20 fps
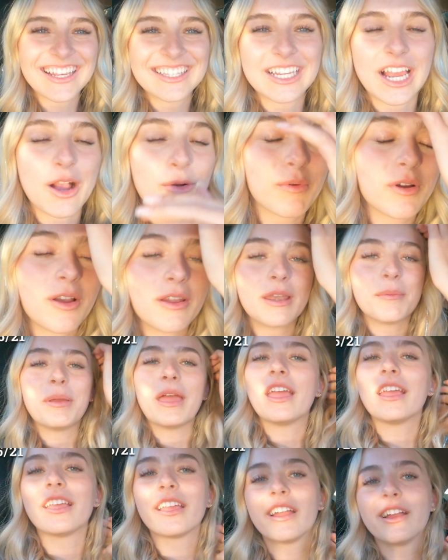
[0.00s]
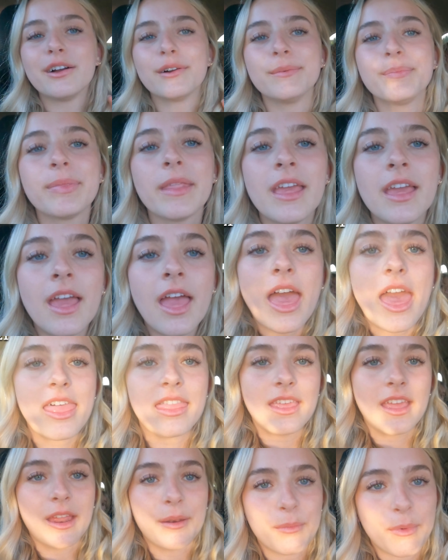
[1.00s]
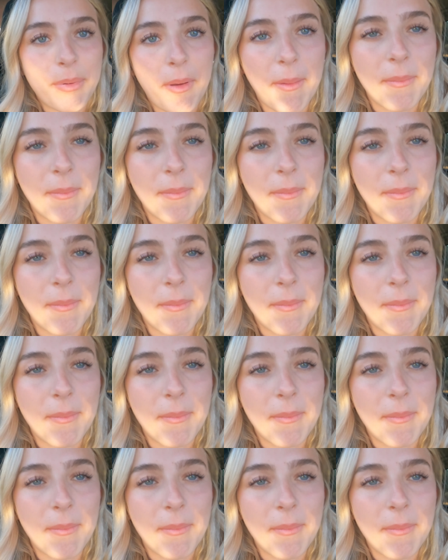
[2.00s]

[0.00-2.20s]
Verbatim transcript: good talk. We're going to Pango, and then we're